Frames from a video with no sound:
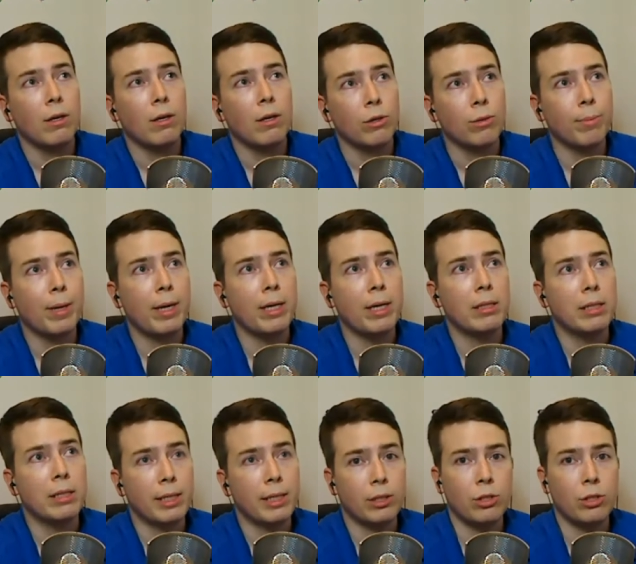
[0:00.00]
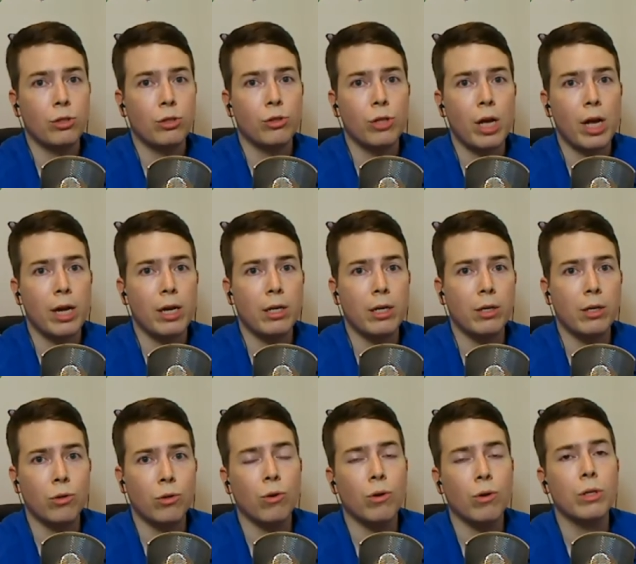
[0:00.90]
you're paying taxes, you're not an
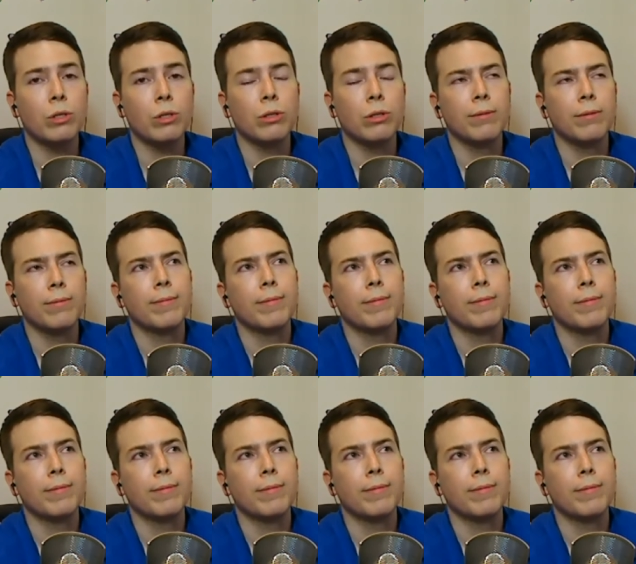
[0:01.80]
agorist.